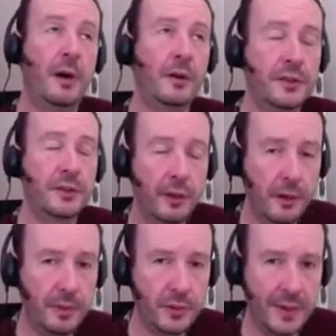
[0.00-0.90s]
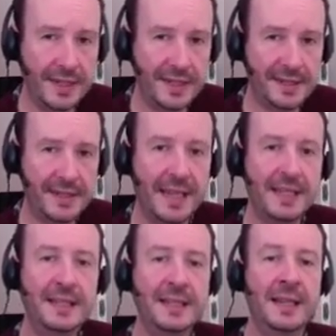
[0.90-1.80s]
on October
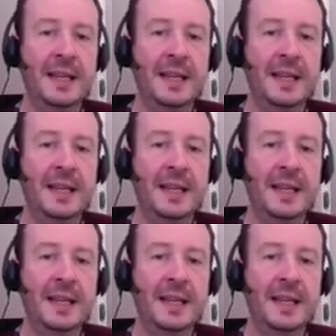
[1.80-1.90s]
22nd